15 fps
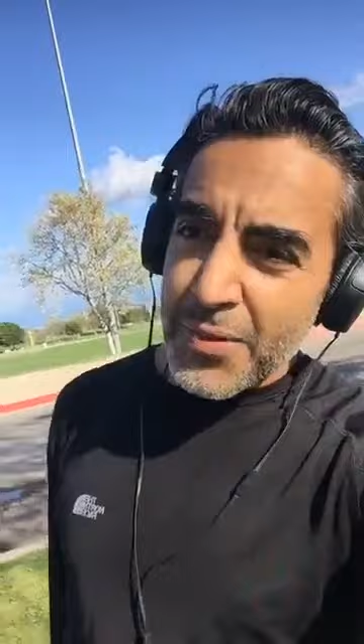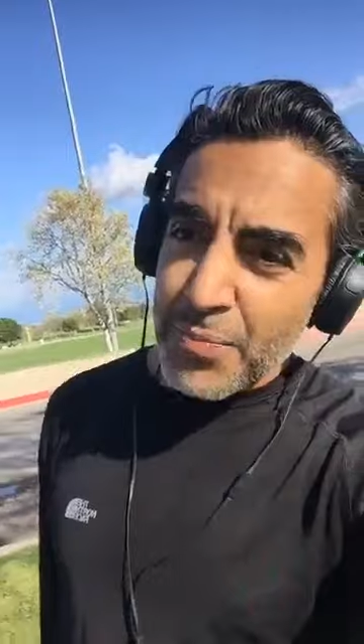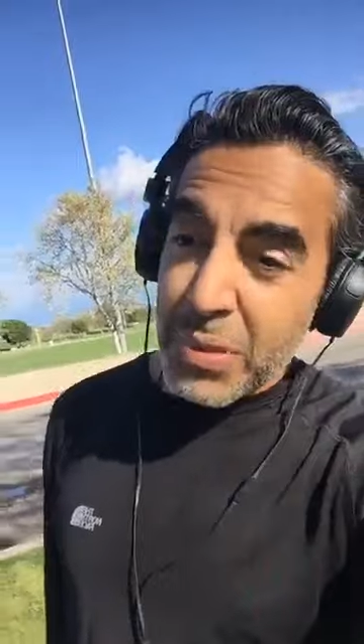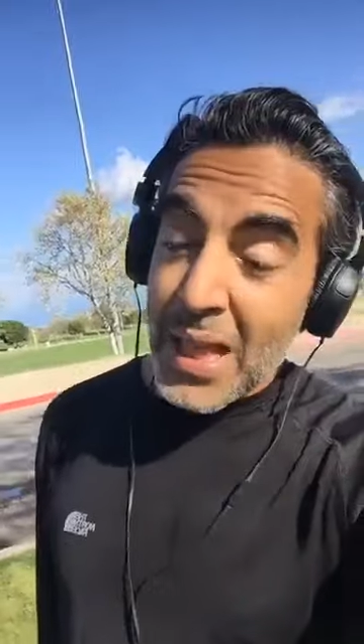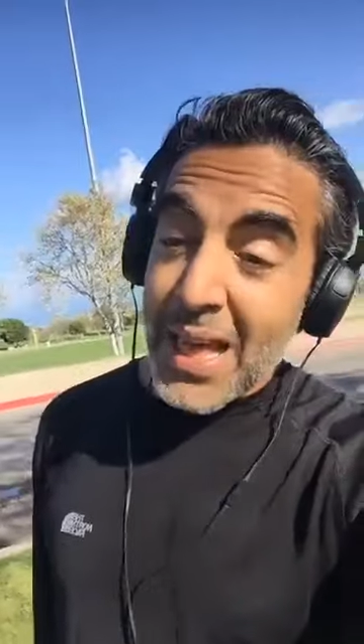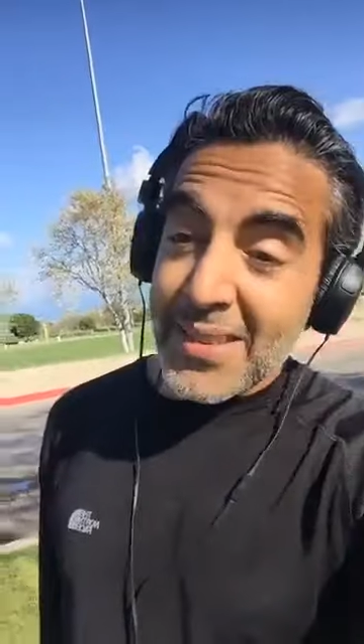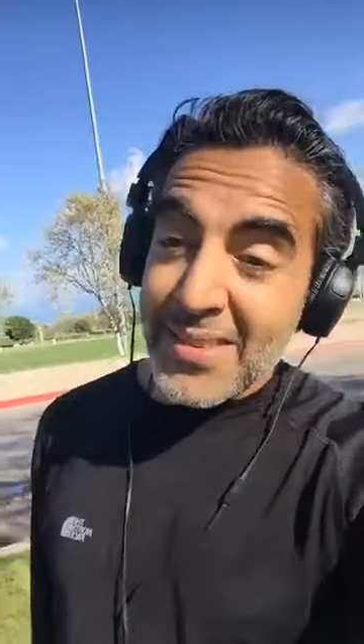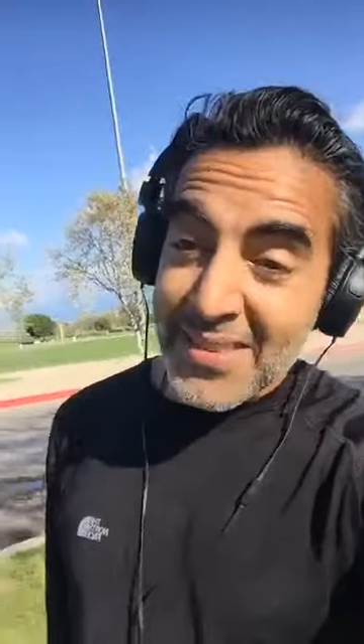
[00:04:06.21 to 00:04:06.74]

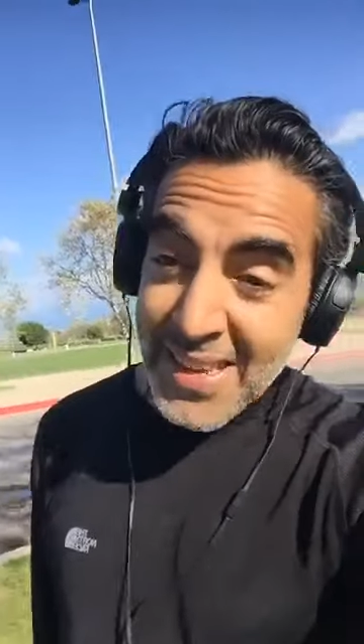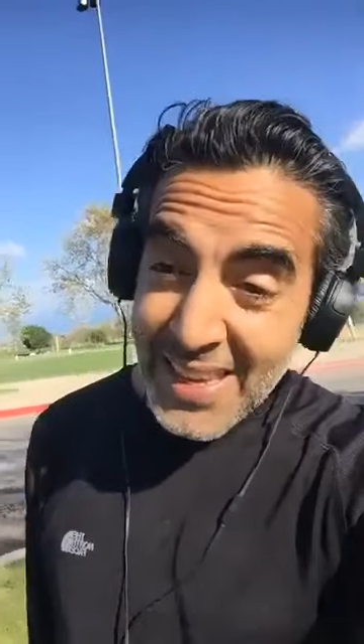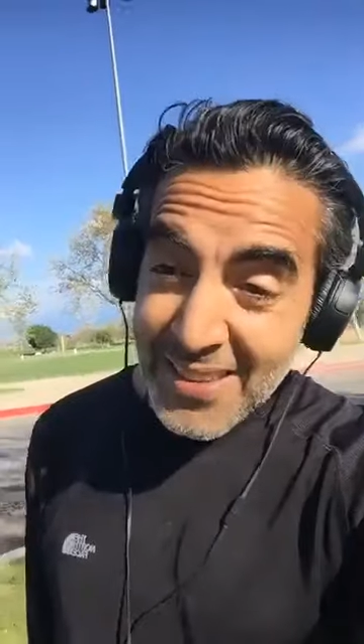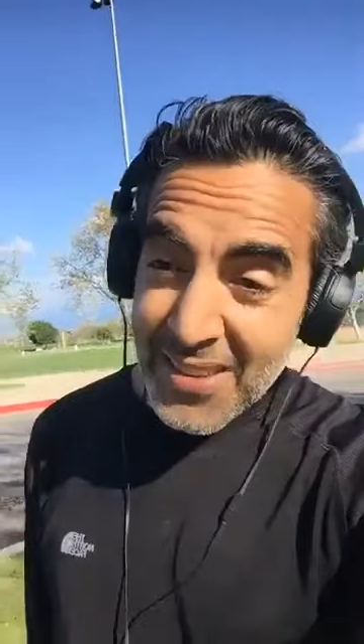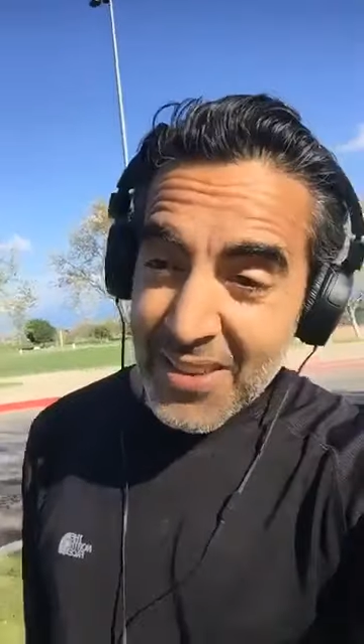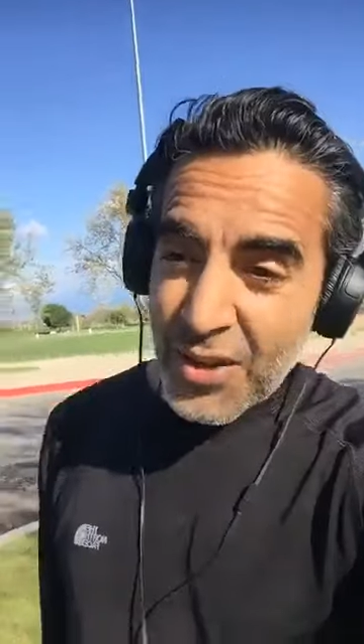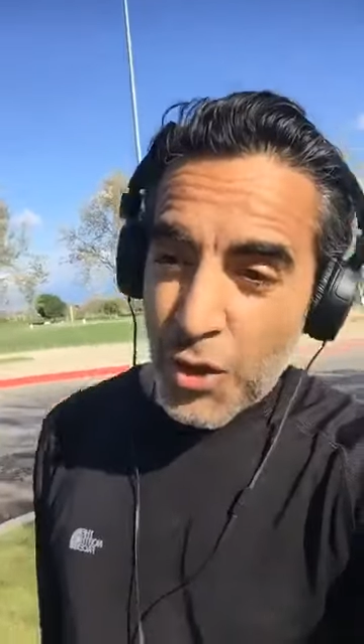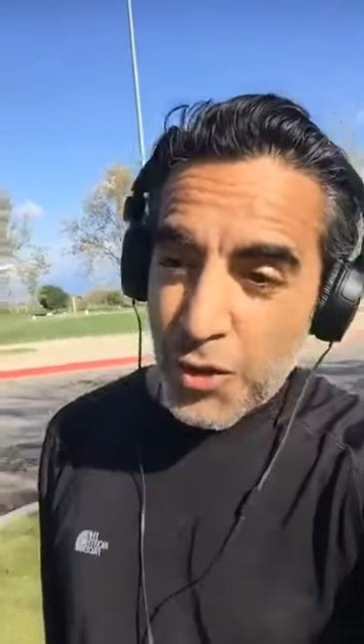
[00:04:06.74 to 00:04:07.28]
plant
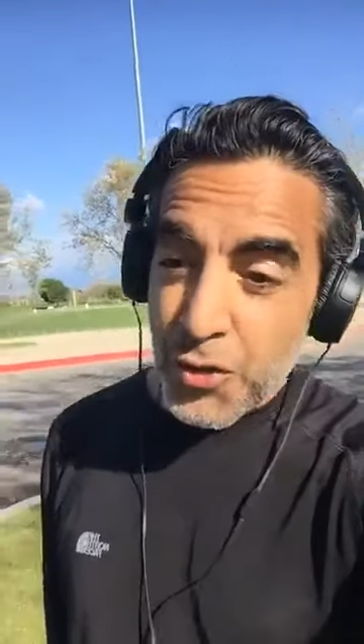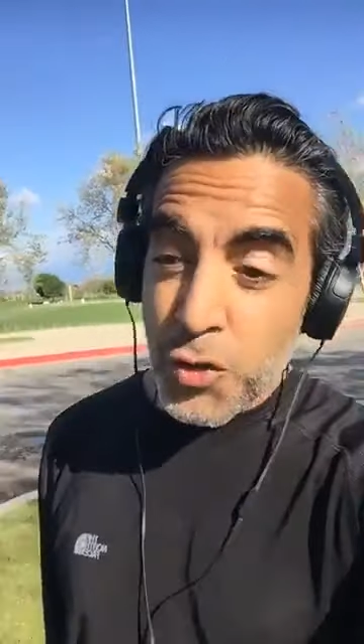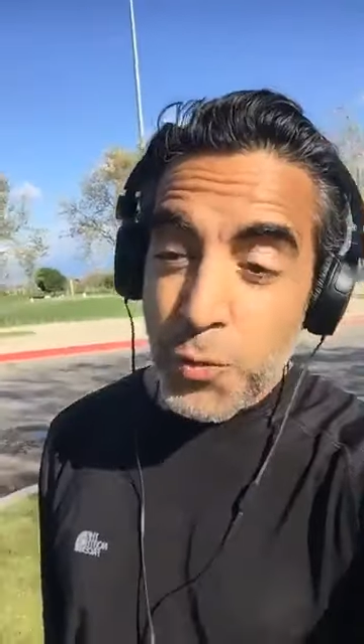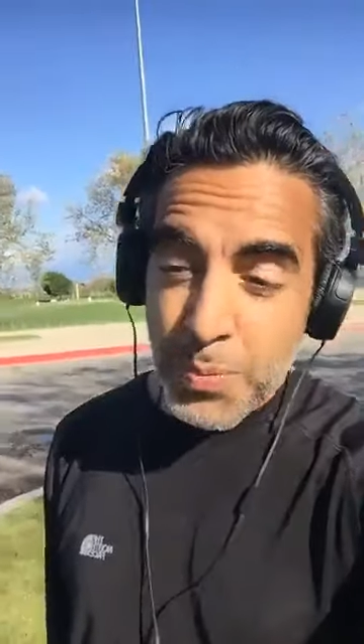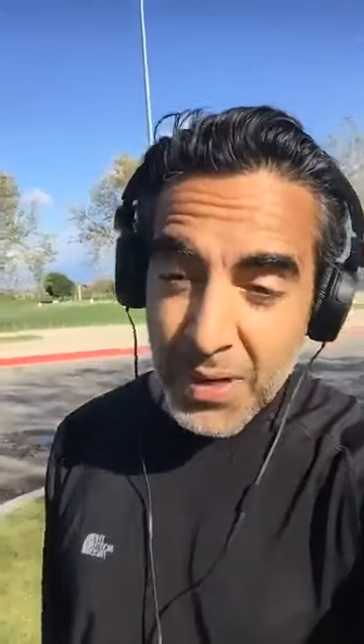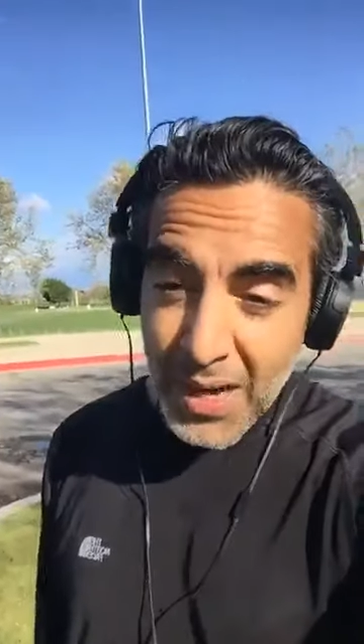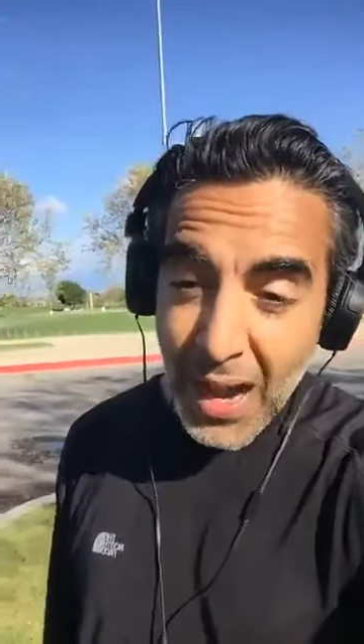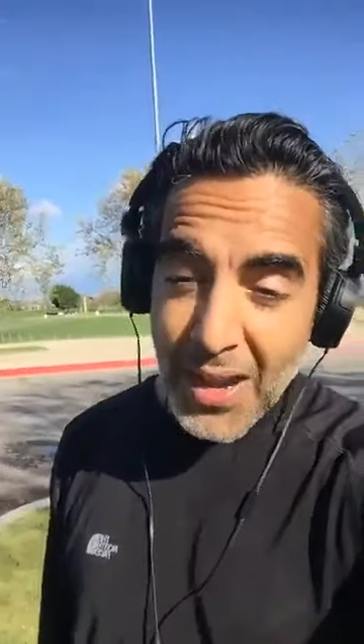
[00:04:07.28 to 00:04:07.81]
seeds in your
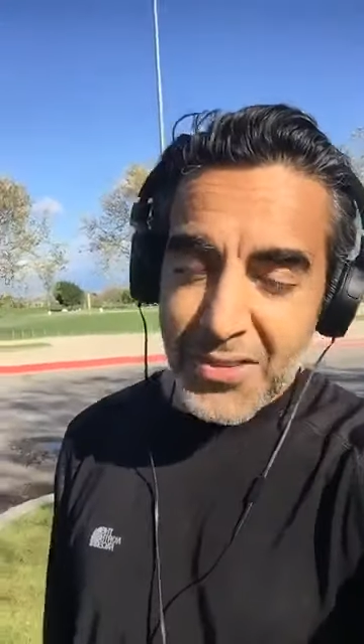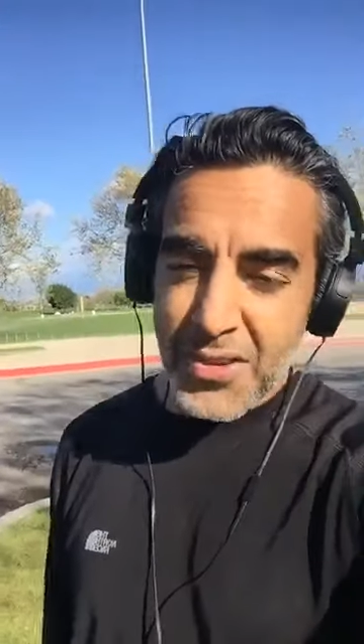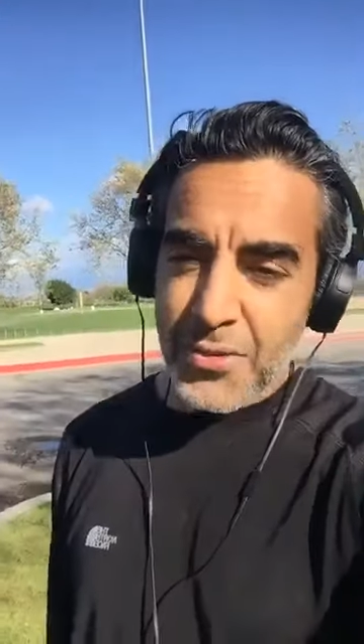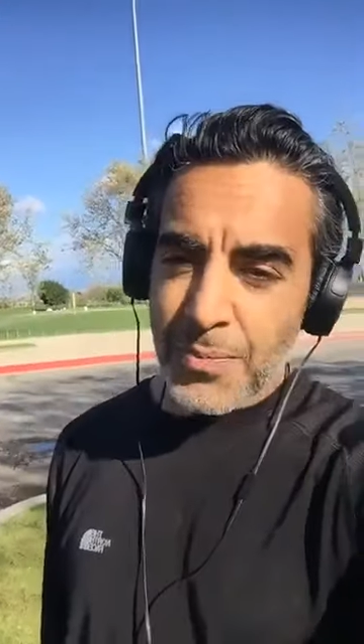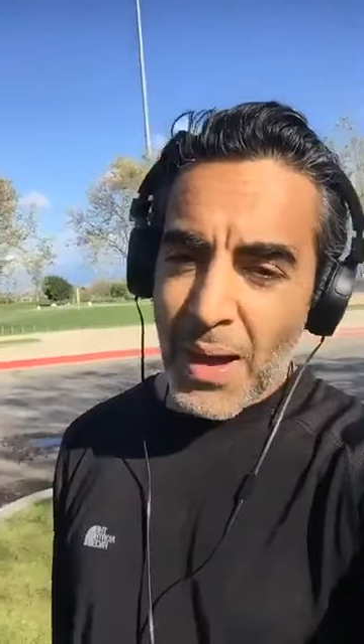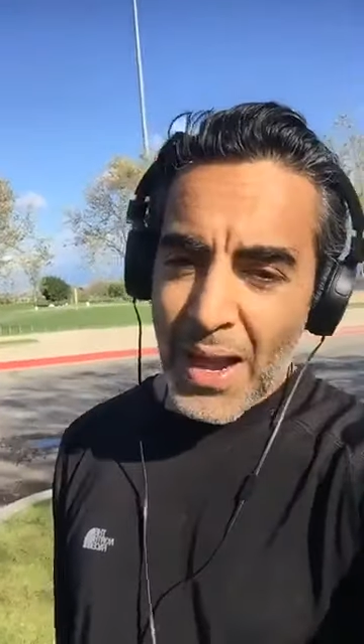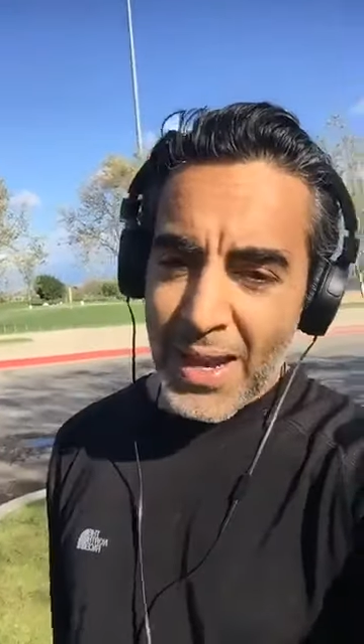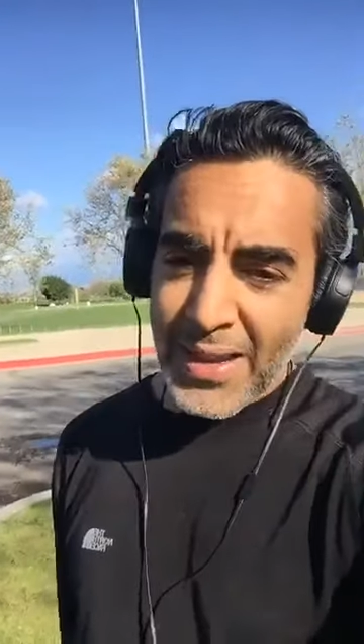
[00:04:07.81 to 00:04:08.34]
superconscious
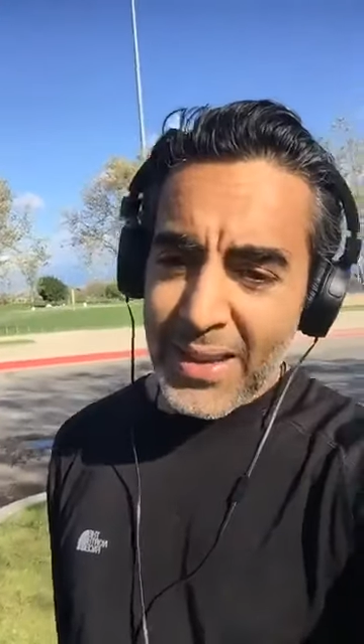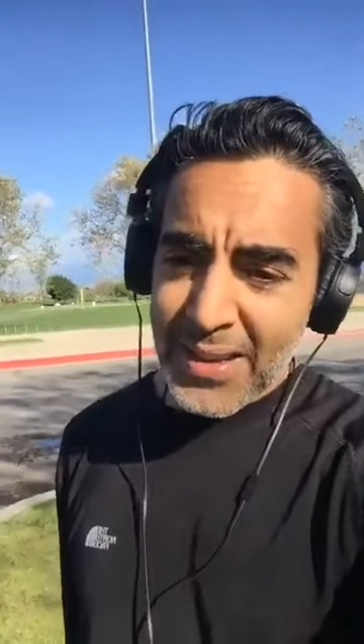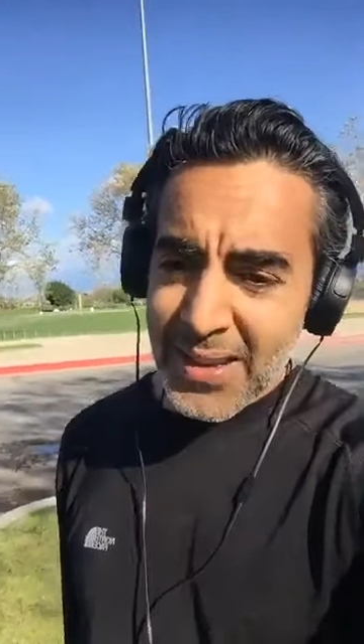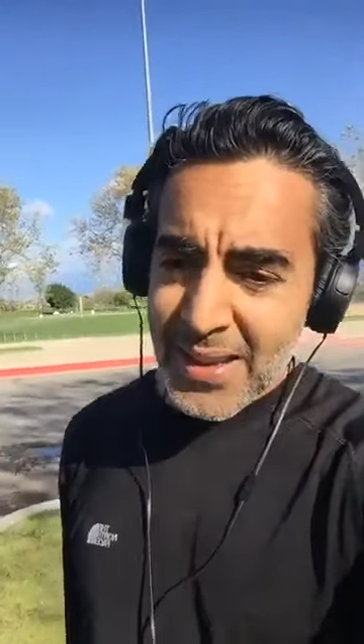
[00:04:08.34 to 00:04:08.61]
mind,